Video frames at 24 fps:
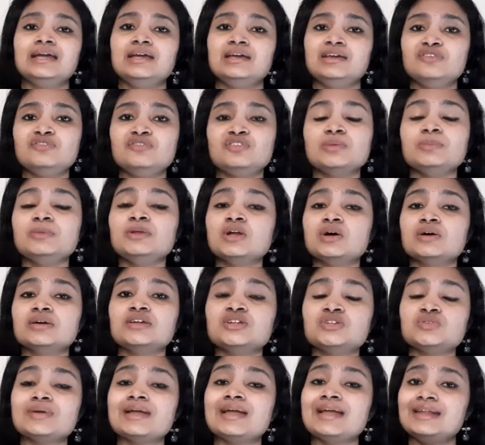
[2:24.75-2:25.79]
If you're
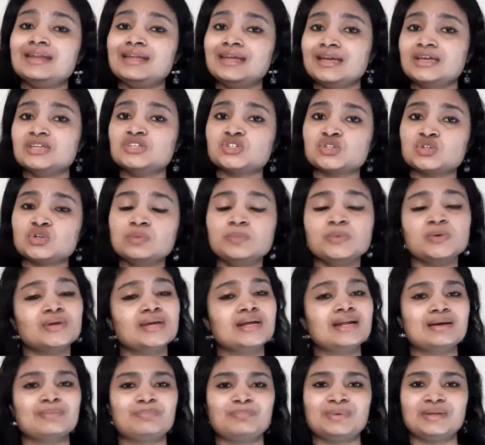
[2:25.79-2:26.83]
belonging to any age group, you
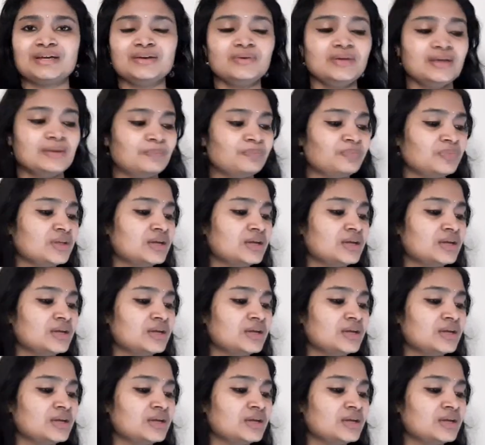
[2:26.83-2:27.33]
can apply. Okay,